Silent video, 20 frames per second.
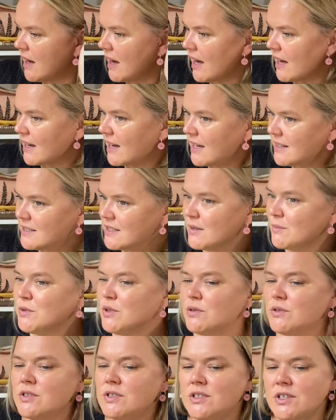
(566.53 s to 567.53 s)
I got some
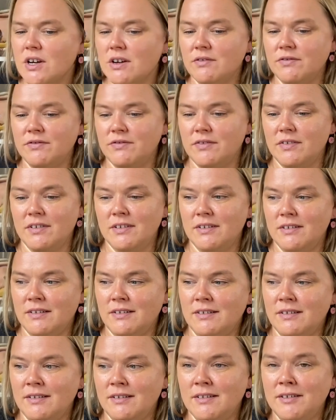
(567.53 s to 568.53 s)
new stuff.
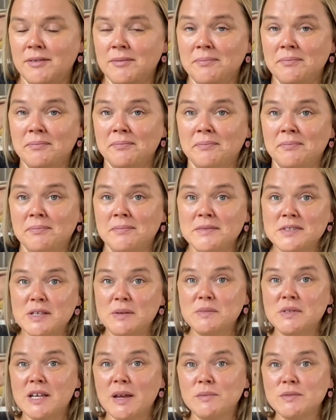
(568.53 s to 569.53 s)

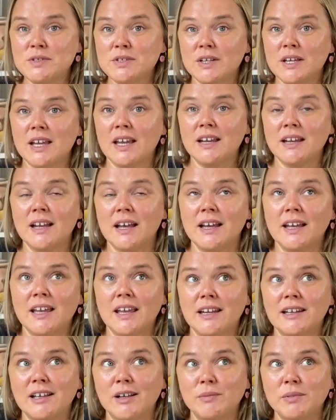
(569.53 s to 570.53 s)
Sometimes you can't, I
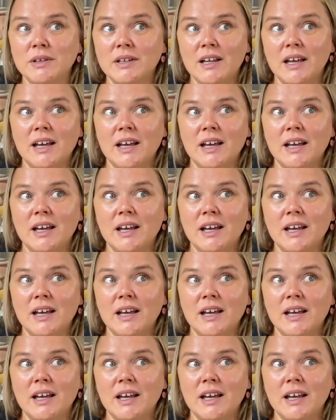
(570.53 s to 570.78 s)
can't help it.